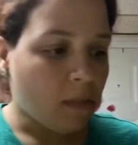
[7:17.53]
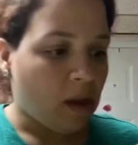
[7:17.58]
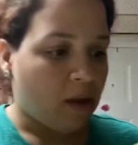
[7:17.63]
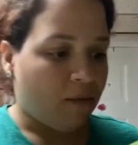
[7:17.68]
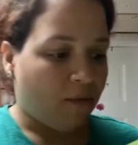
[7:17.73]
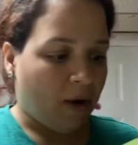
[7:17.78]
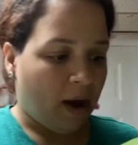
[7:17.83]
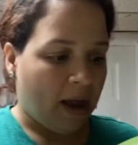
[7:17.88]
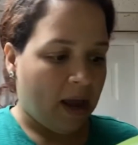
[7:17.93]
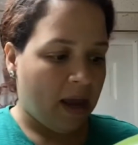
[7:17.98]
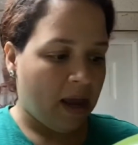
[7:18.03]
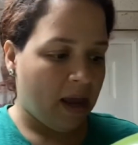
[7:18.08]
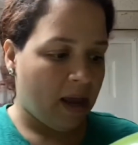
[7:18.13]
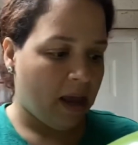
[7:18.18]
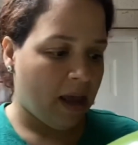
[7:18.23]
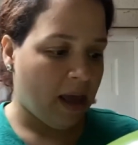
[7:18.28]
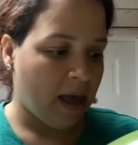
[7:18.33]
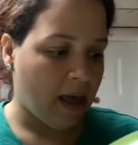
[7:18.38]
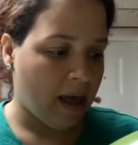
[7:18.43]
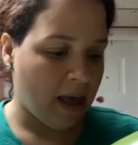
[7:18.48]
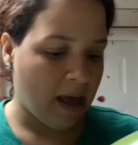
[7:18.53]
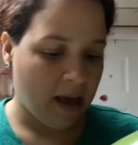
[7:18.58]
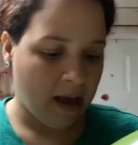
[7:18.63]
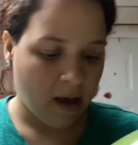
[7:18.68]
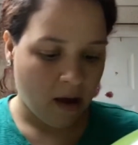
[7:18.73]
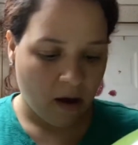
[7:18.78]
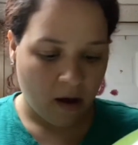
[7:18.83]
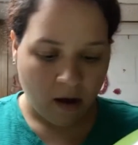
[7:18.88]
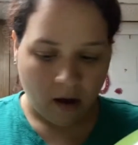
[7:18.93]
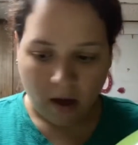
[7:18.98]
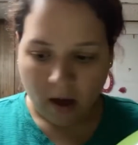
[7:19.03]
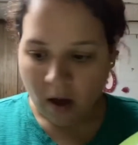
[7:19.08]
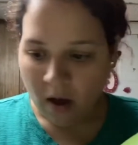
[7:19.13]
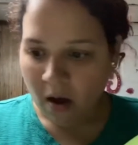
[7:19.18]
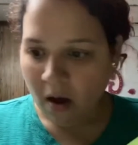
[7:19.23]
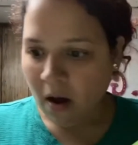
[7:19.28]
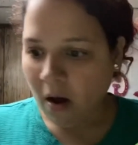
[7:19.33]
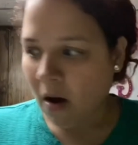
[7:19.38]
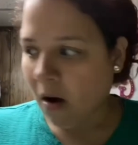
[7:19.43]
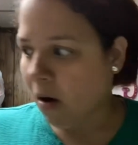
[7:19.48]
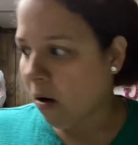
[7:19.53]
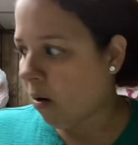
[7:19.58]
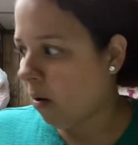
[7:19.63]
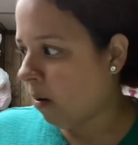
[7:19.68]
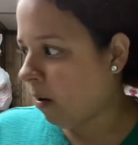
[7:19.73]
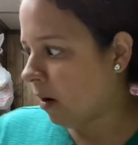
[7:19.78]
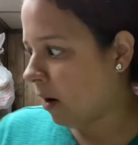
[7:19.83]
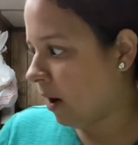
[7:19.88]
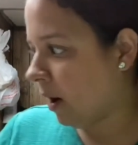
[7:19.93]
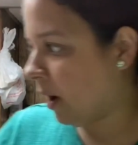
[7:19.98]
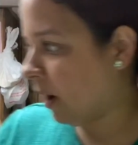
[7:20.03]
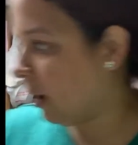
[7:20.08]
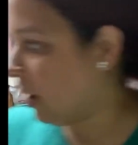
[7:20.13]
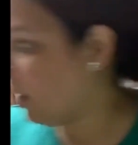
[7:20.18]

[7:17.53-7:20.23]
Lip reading: right? Or